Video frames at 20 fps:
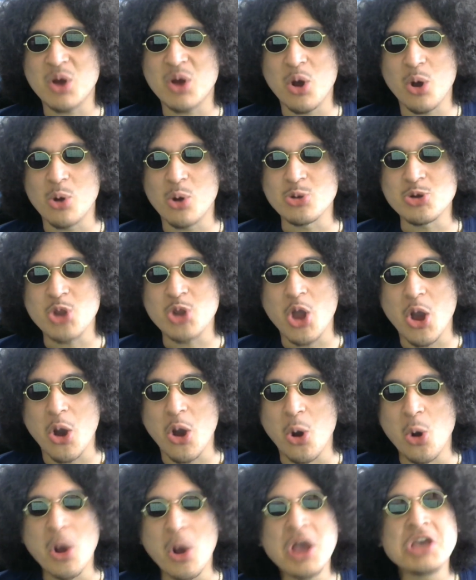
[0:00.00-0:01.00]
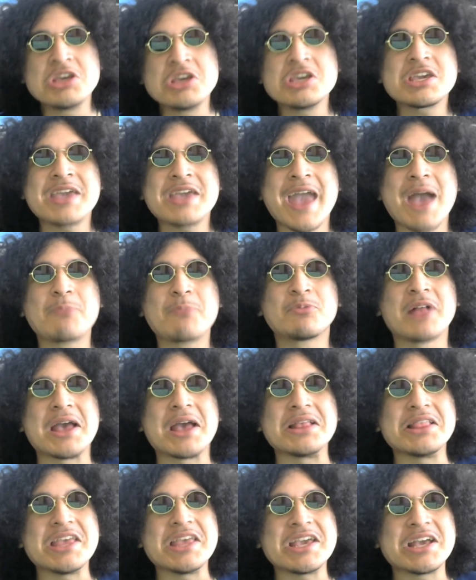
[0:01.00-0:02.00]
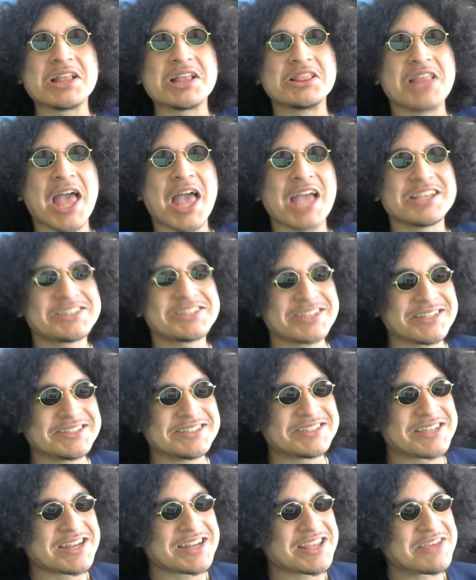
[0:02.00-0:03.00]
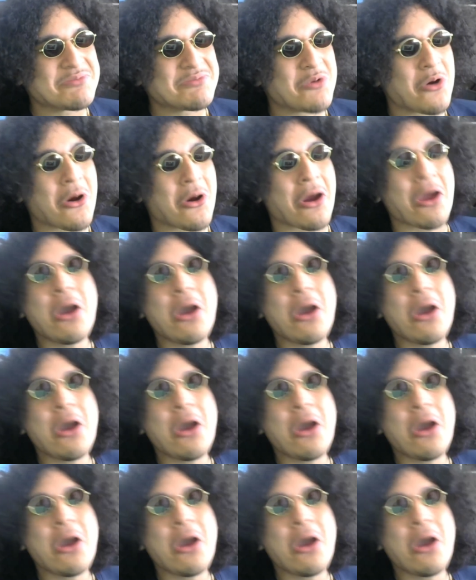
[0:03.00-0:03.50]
Oh no, he can't play League of Legends anymore.